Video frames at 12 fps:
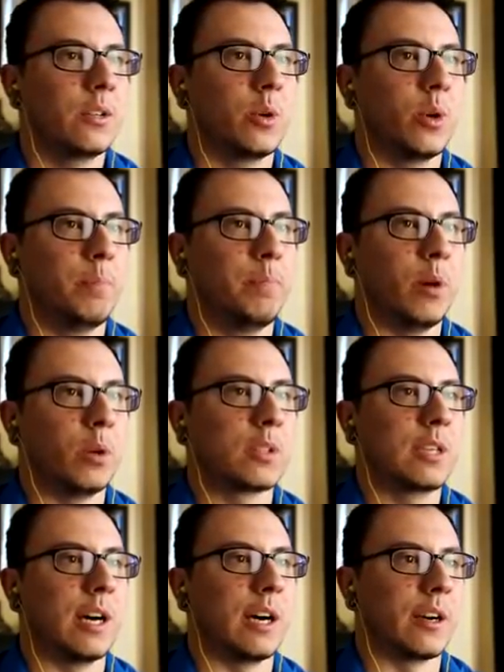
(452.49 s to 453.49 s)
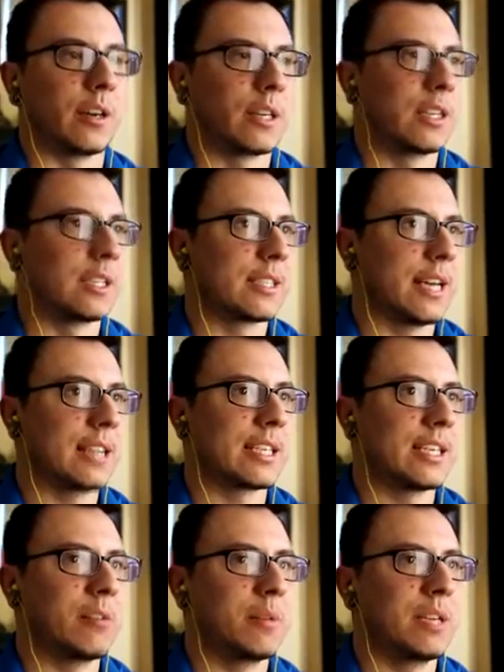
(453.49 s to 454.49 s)
to a bolt cutter, cause that's
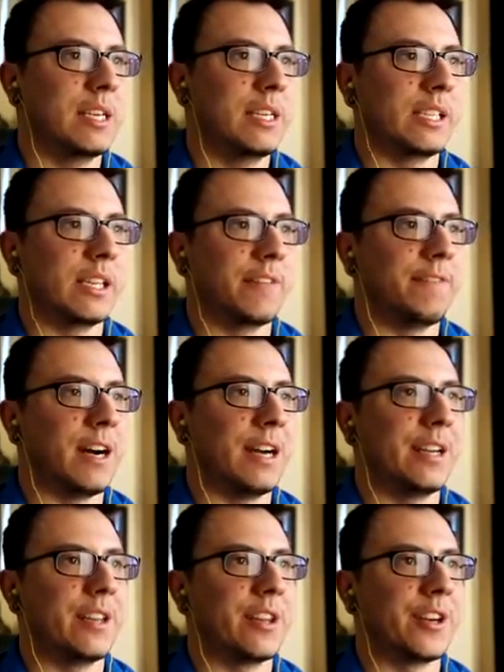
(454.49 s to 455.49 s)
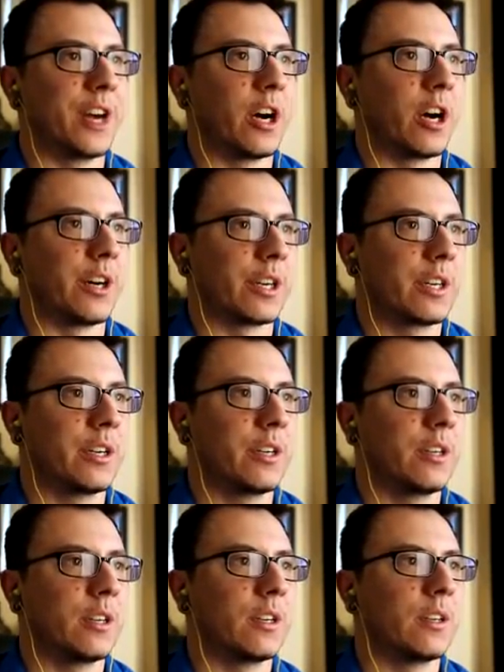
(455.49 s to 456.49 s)
gonna be easy to find in the dark.
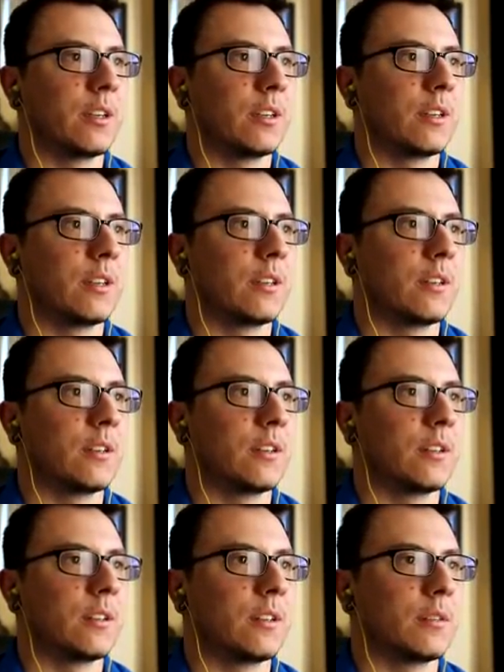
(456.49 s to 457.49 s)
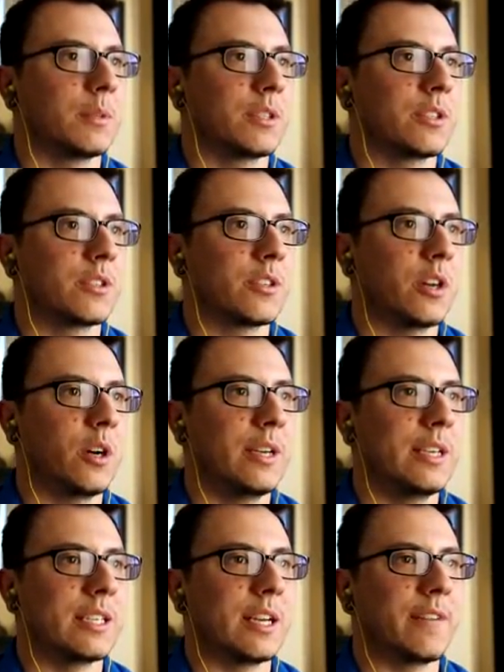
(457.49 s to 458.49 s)
It'll be so
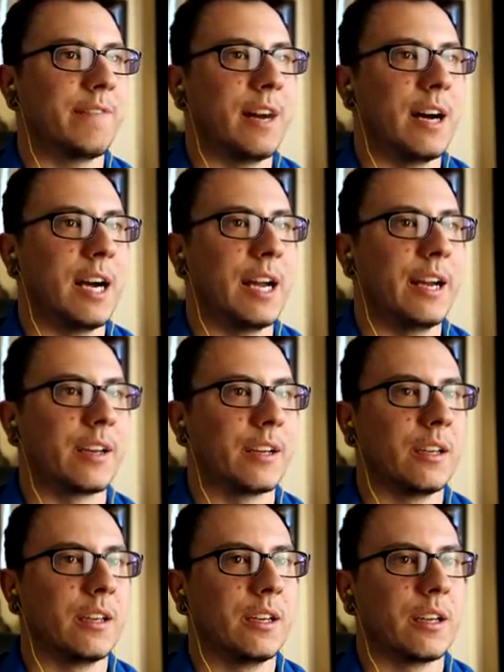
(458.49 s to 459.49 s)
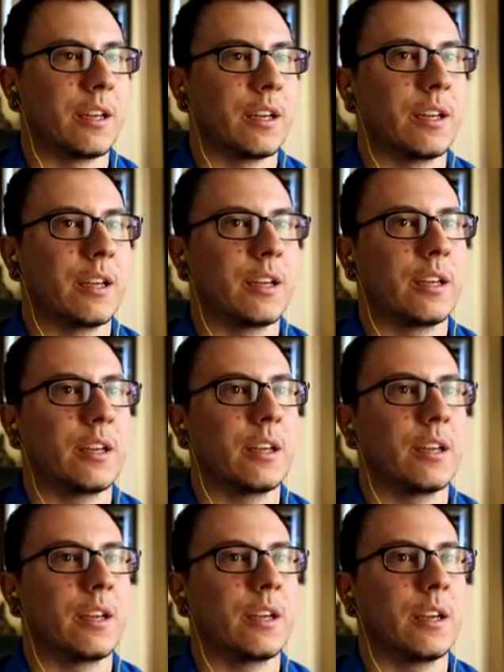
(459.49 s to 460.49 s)
easy to find
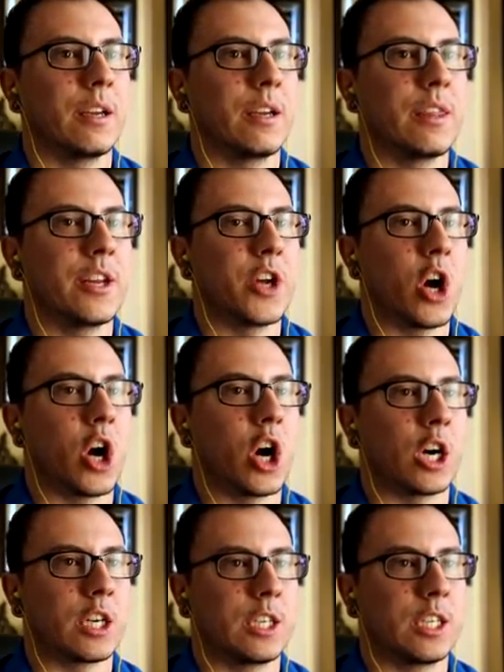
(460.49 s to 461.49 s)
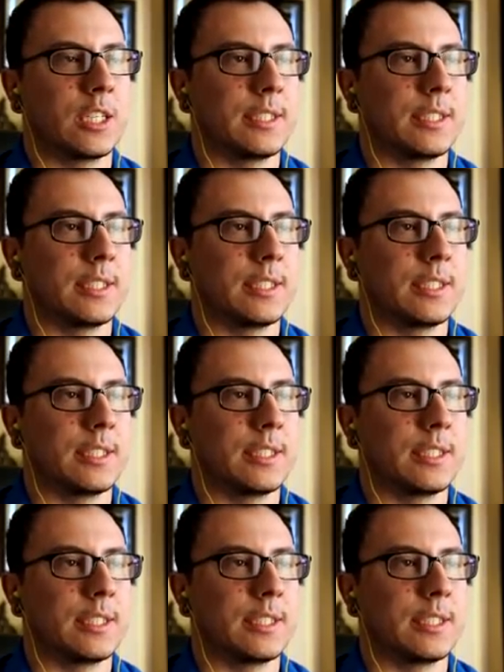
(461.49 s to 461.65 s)
in the dark.